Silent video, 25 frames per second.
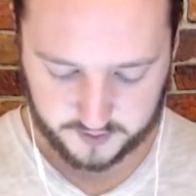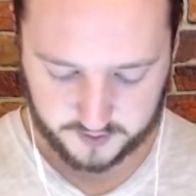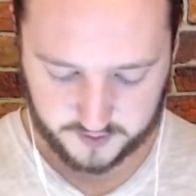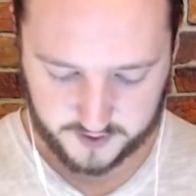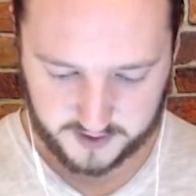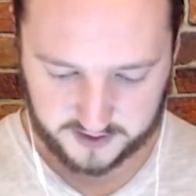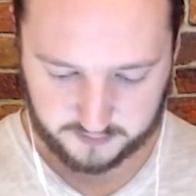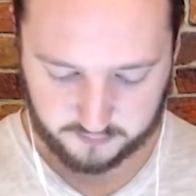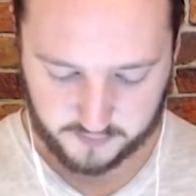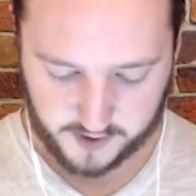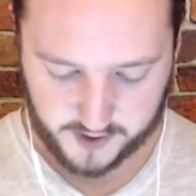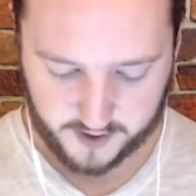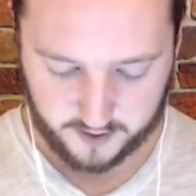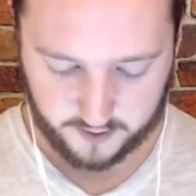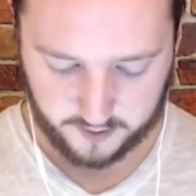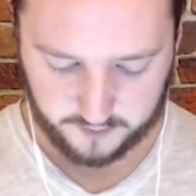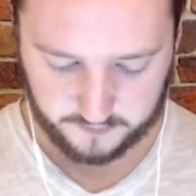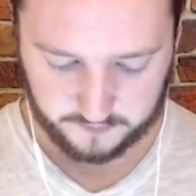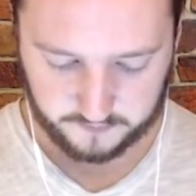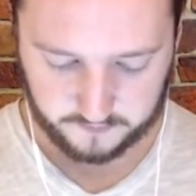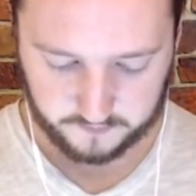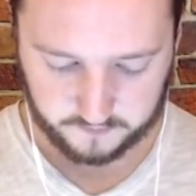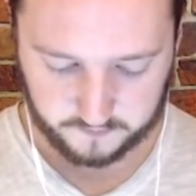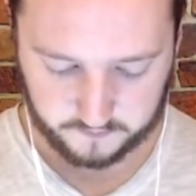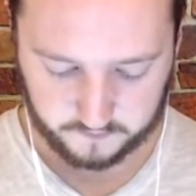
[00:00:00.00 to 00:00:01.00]
Naked
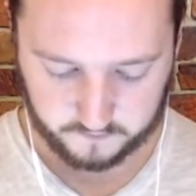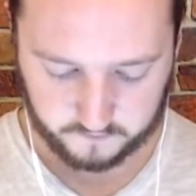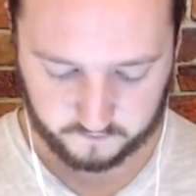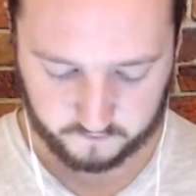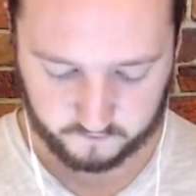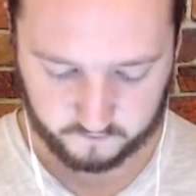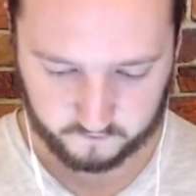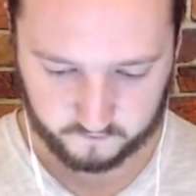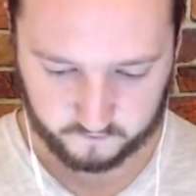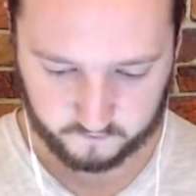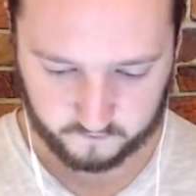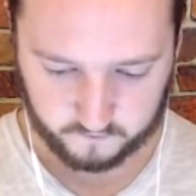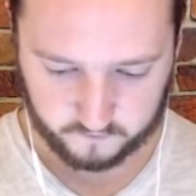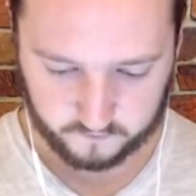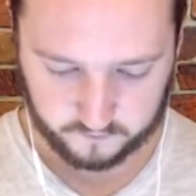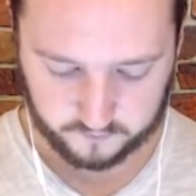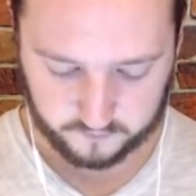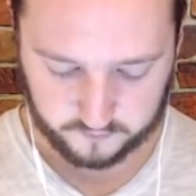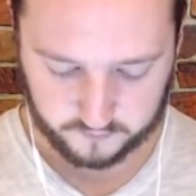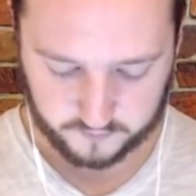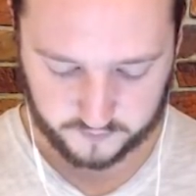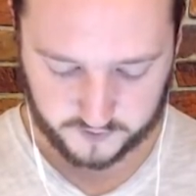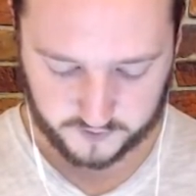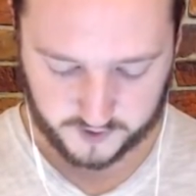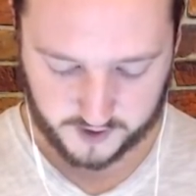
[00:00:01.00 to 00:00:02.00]
Miner.
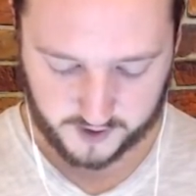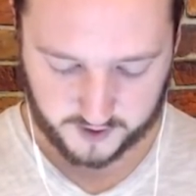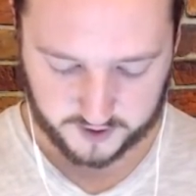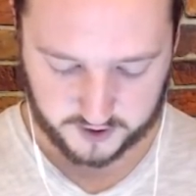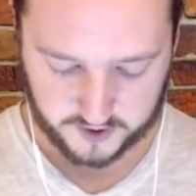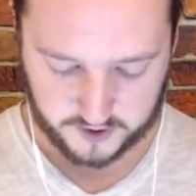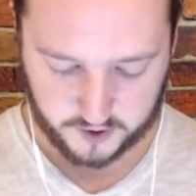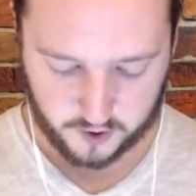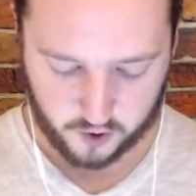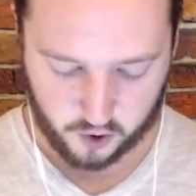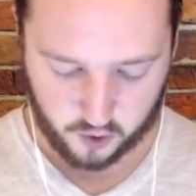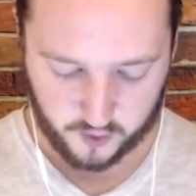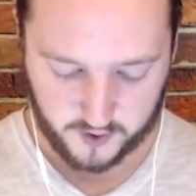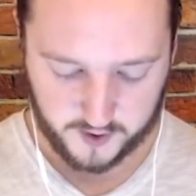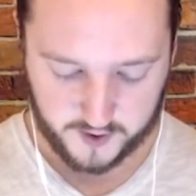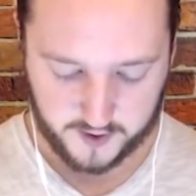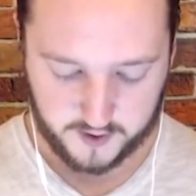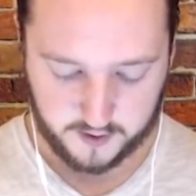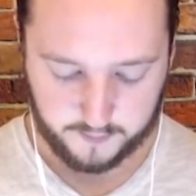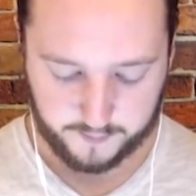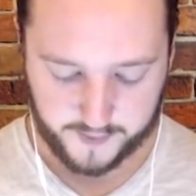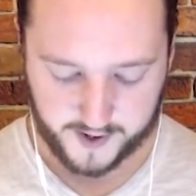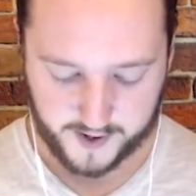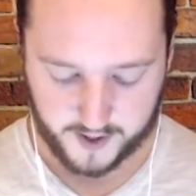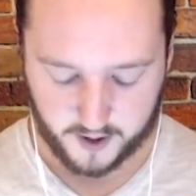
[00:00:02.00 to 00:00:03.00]
Okay, so let's go
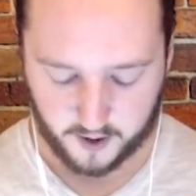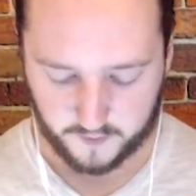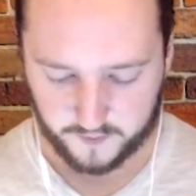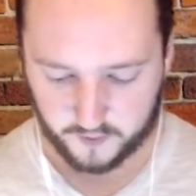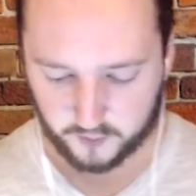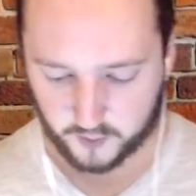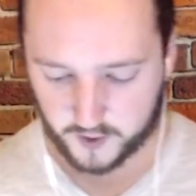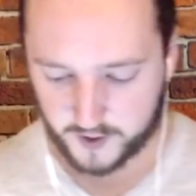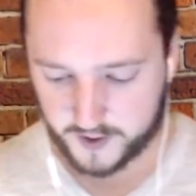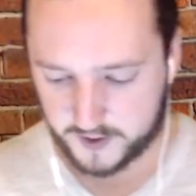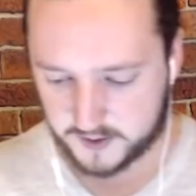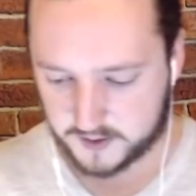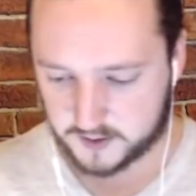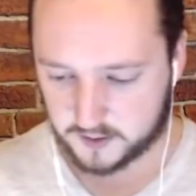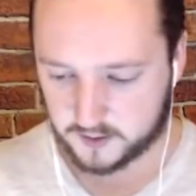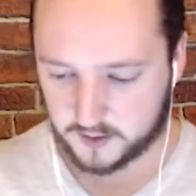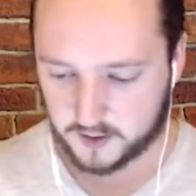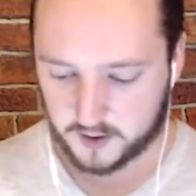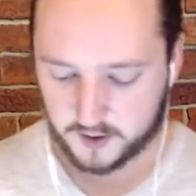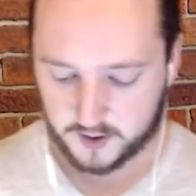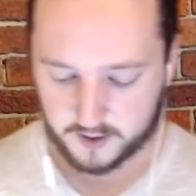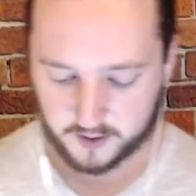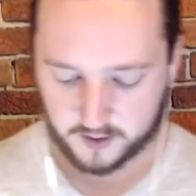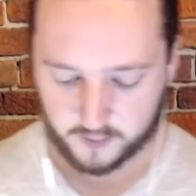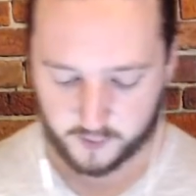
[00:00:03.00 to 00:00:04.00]
Pekka on the right.
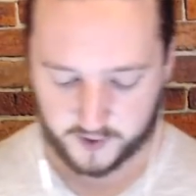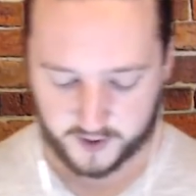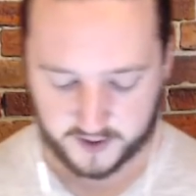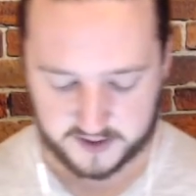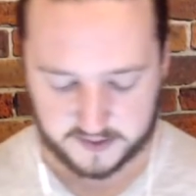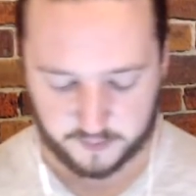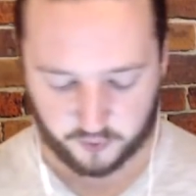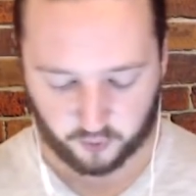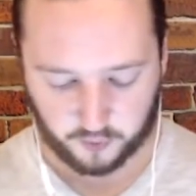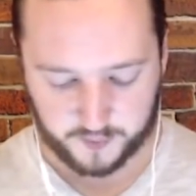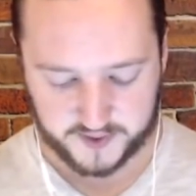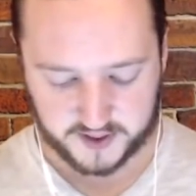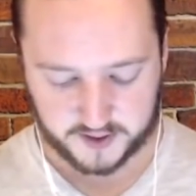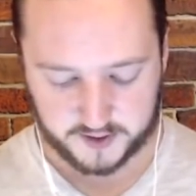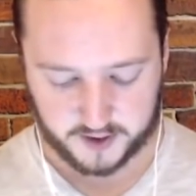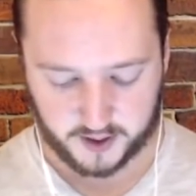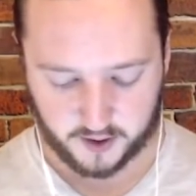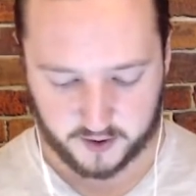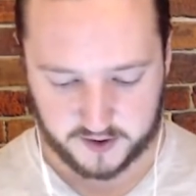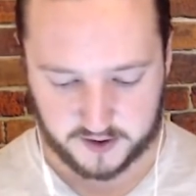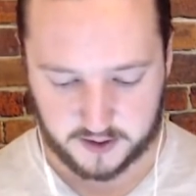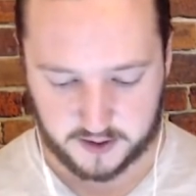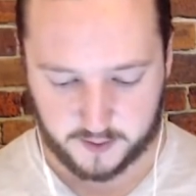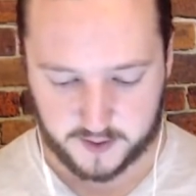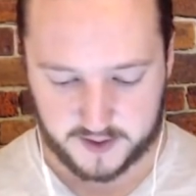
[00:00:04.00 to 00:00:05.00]
I want to get some Three
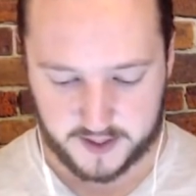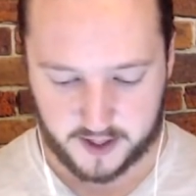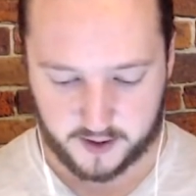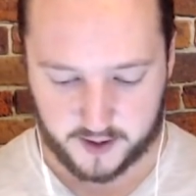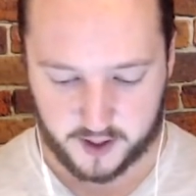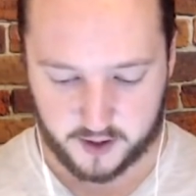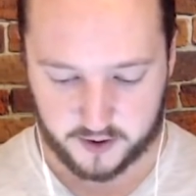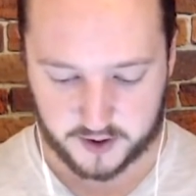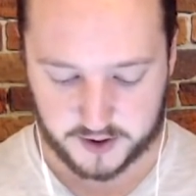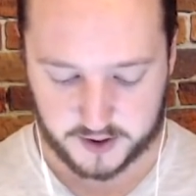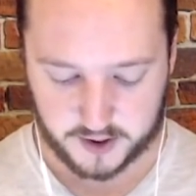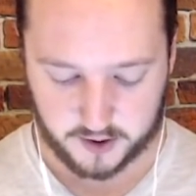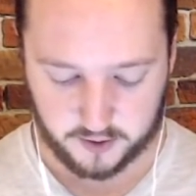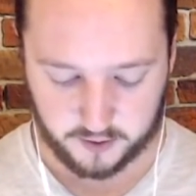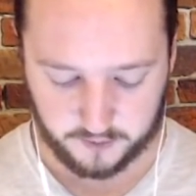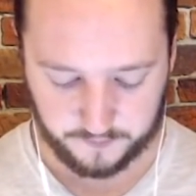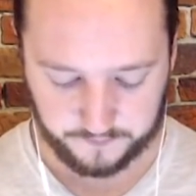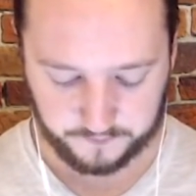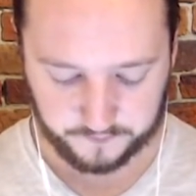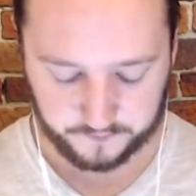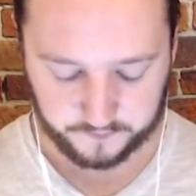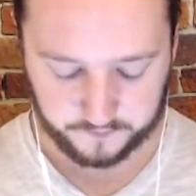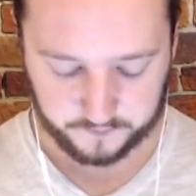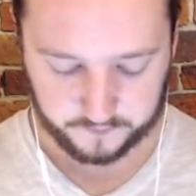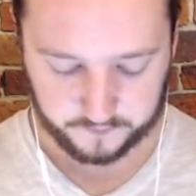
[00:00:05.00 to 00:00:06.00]
Musketeers going down here soon.